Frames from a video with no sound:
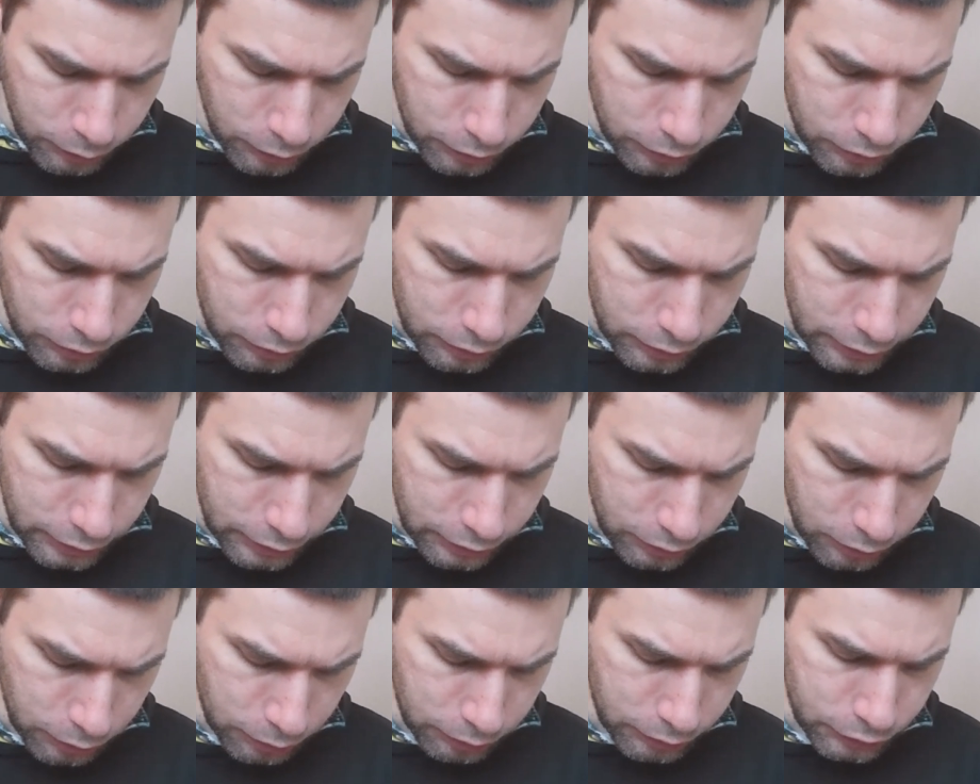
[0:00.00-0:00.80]
what
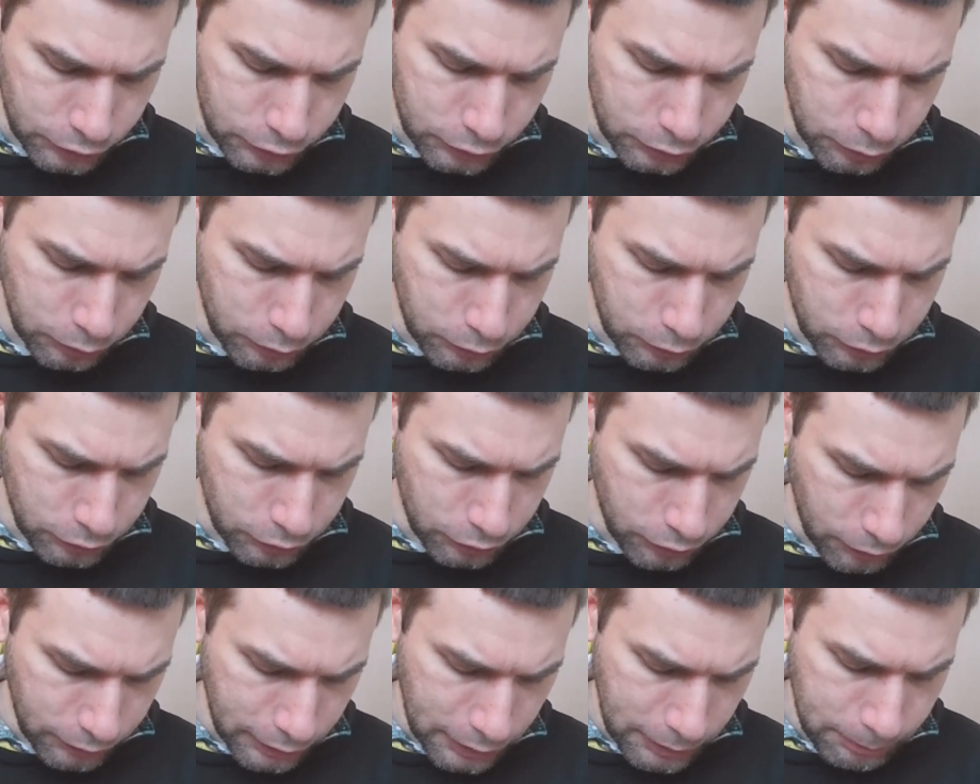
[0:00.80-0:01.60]
did call a sauce
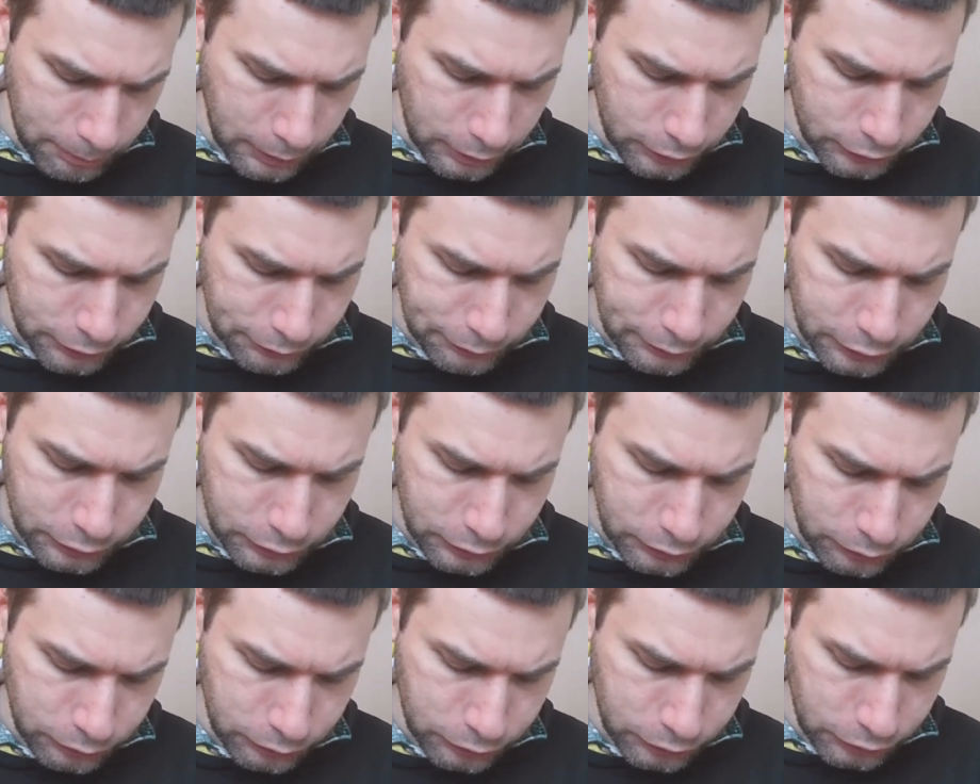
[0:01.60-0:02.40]
was not really much of a
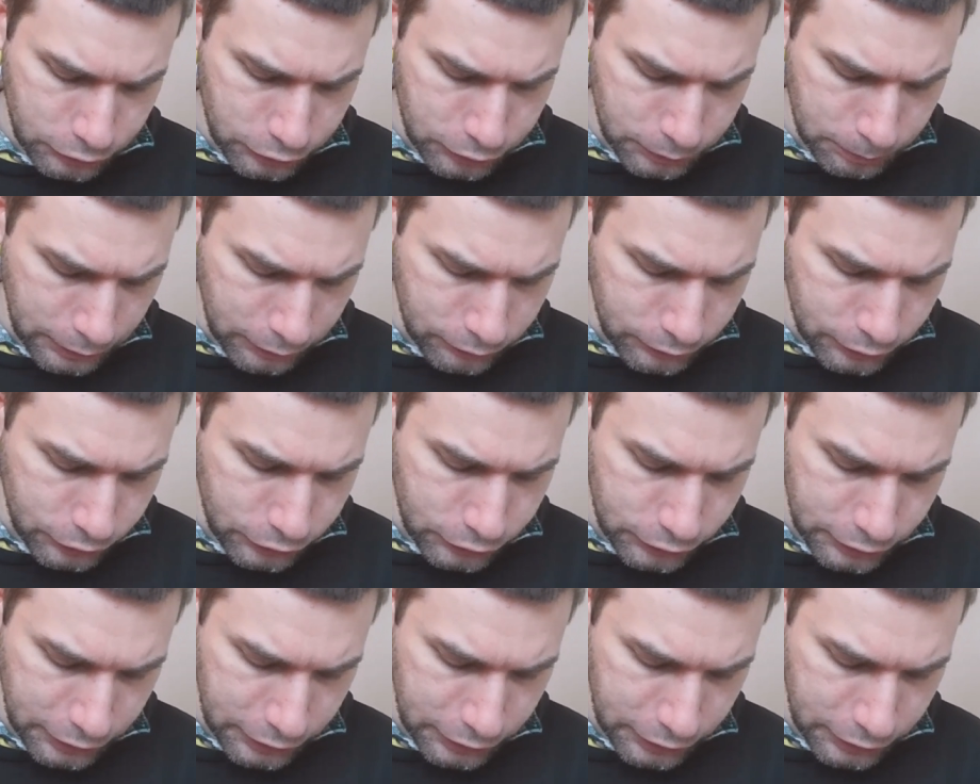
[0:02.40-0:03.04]
sauce, just melted